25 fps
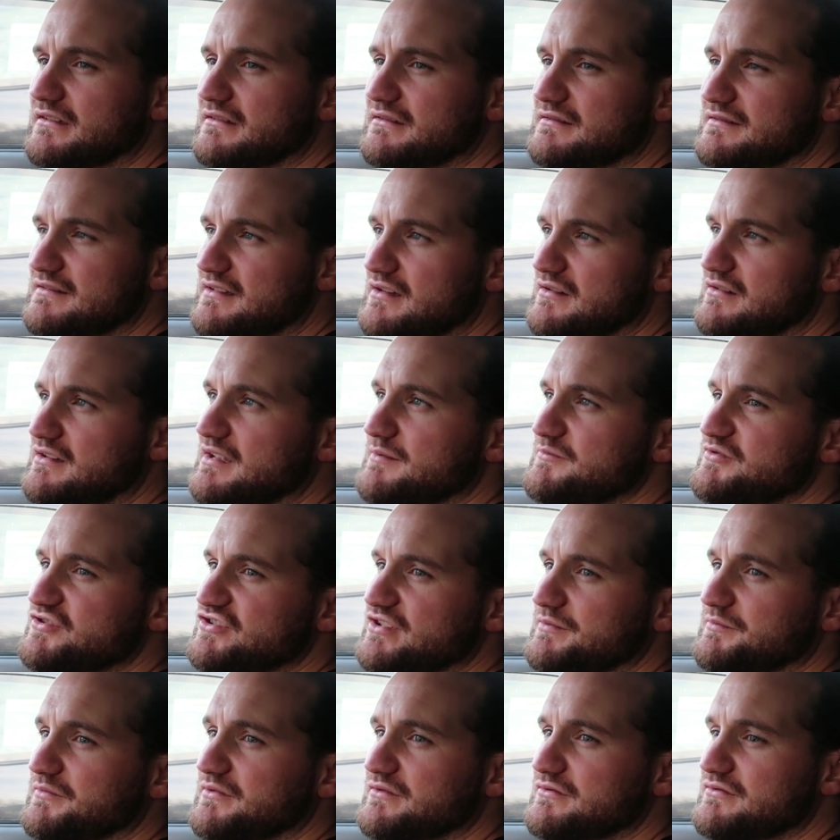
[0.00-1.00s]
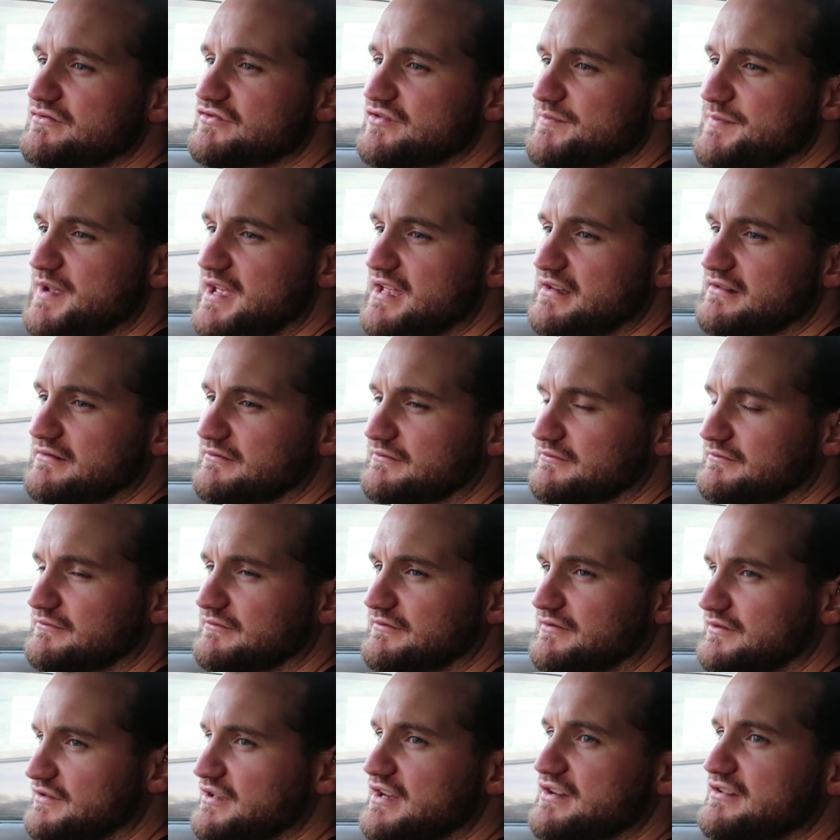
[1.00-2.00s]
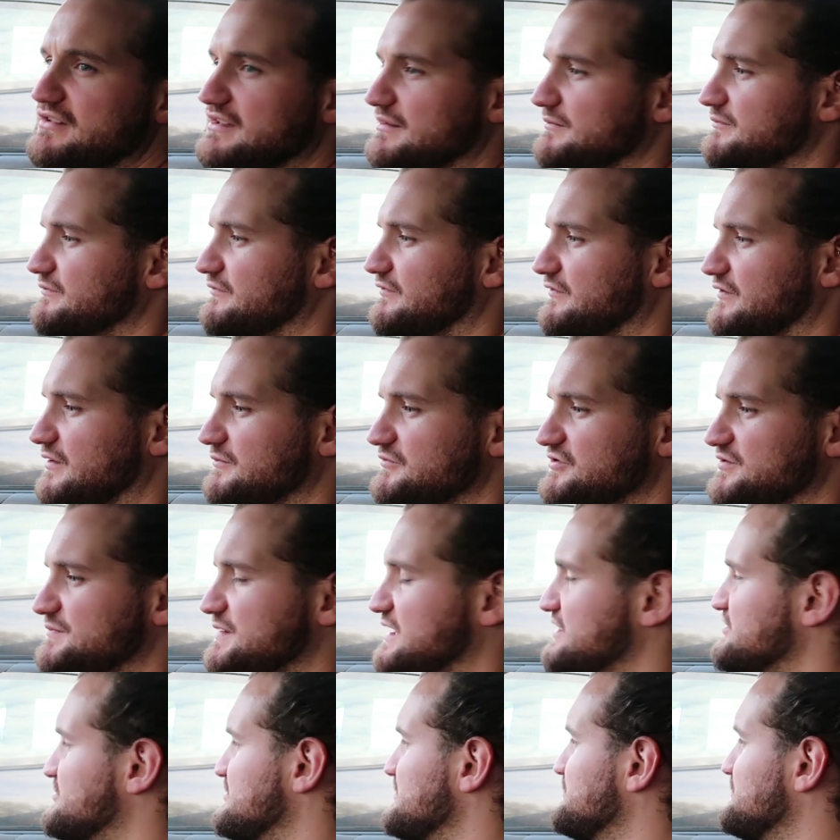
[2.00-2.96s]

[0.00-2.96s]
Because they don't come shipped to Japan. They don't come from Japan